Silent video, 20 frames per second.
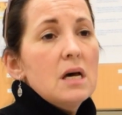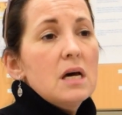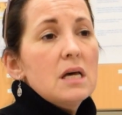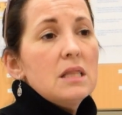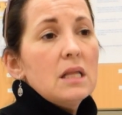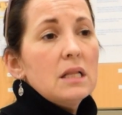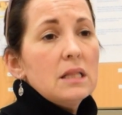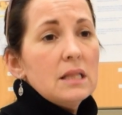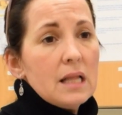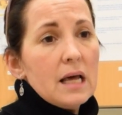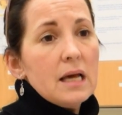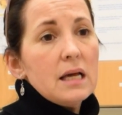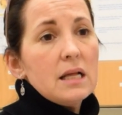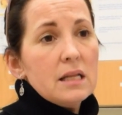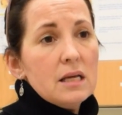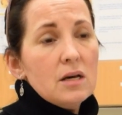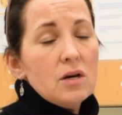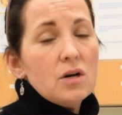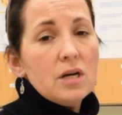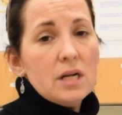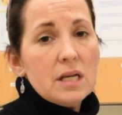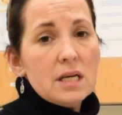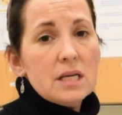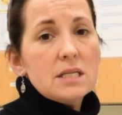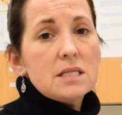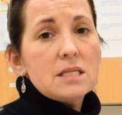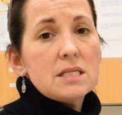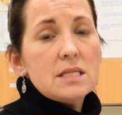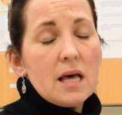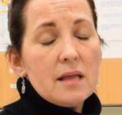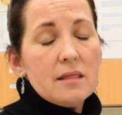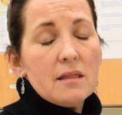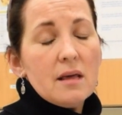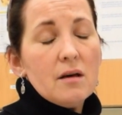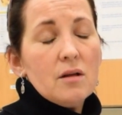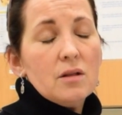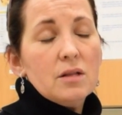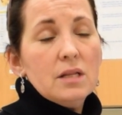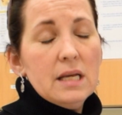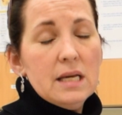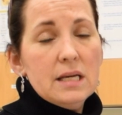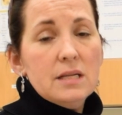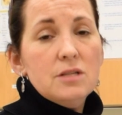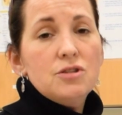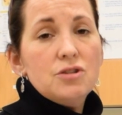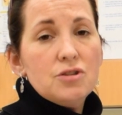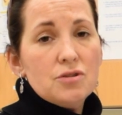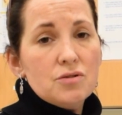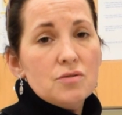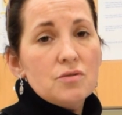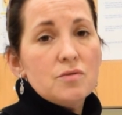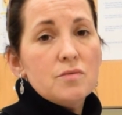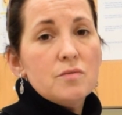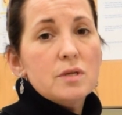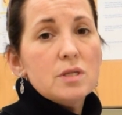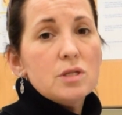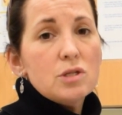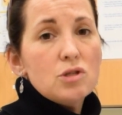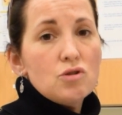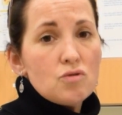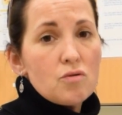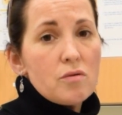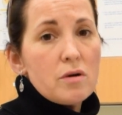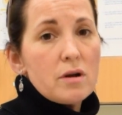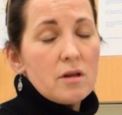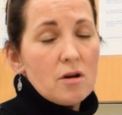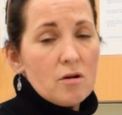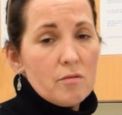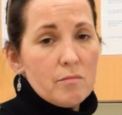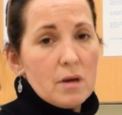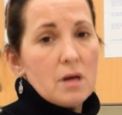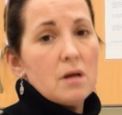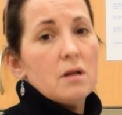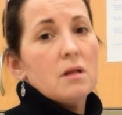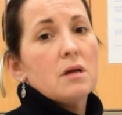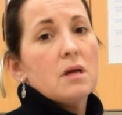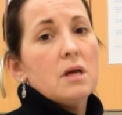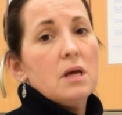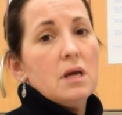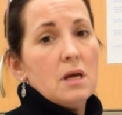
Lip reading: The likelihood is that they'll need to store their milk